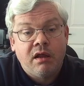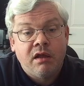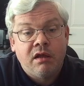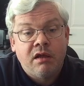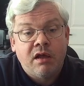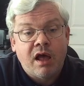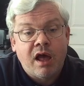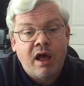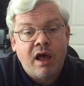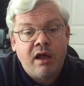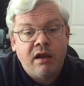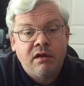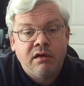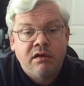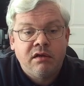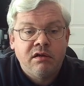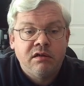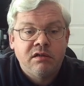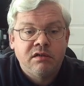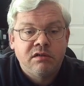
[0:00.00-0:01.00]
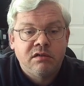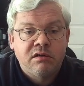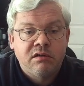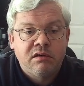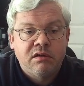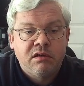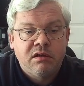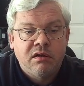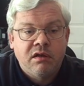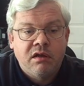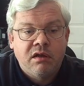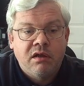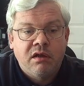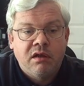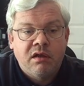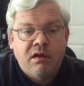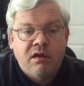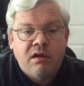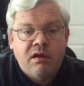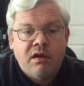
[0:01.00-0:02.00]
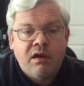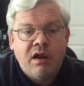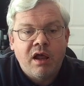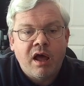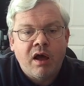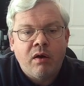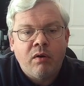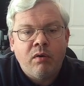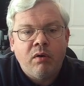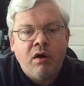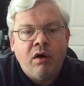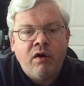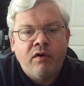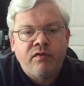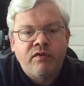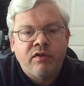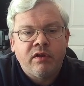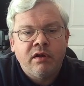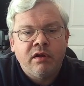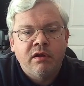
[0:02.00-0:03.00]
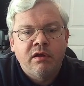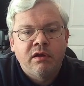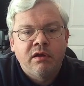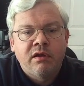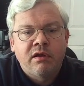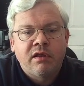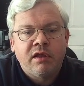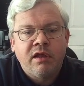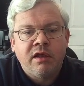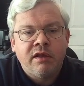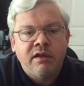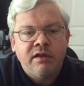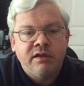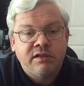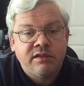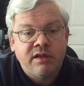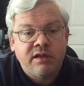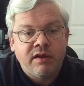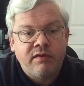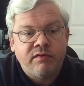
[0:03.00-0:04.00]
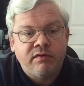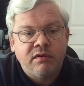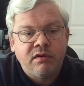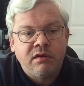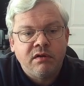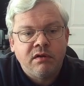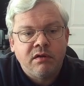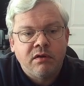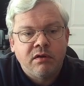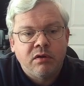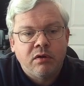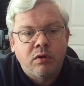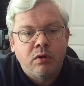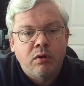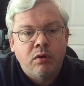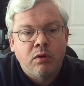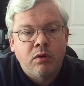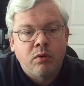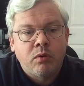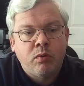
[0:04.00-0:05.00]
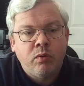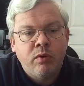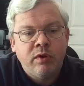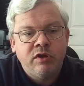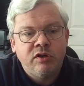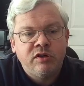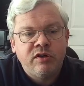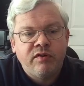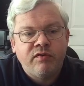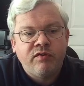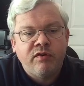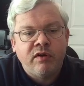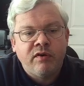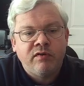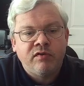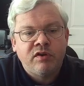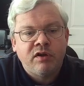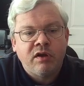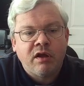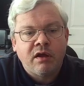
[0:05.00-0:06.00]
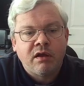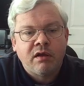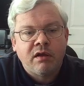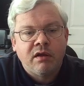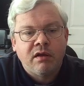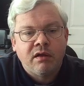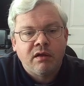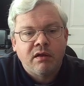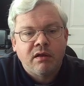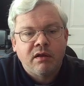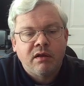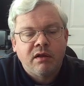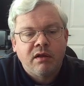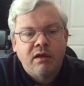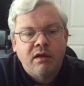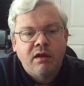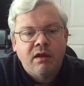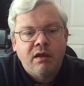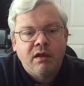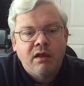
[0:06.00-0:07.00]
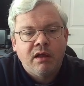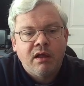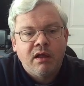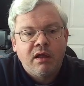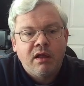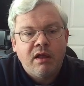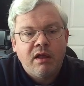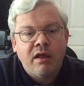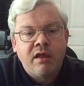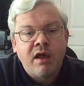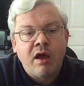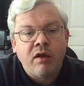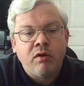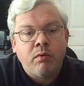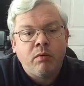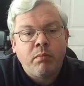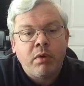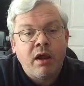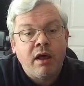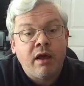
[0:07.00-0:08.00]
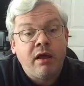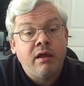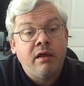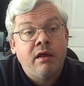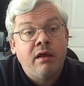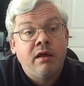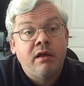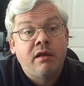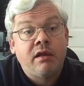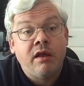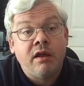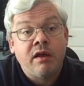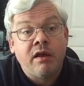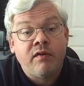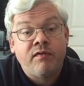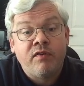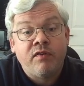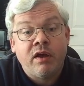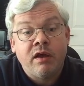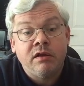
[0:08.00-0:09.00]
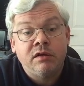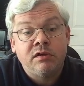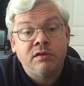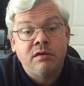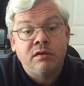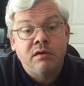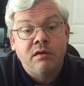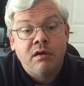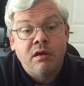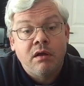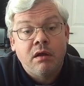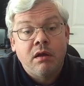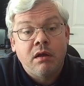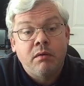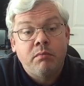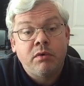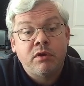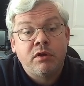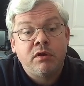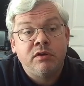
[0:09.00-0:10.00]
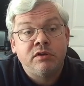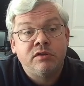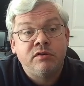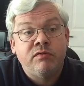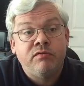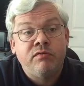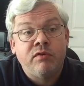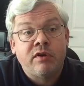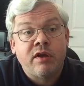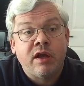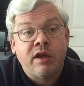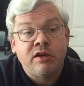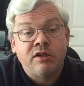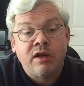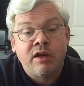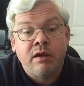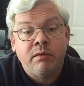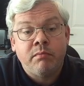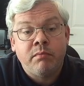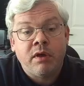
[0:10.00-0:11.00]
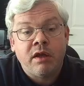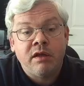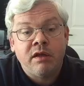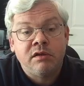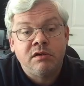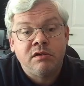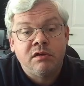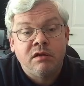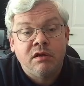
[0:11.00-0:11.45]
And now after king e7, queen g5 check, he cannot play king f8 because of rook h8 mate,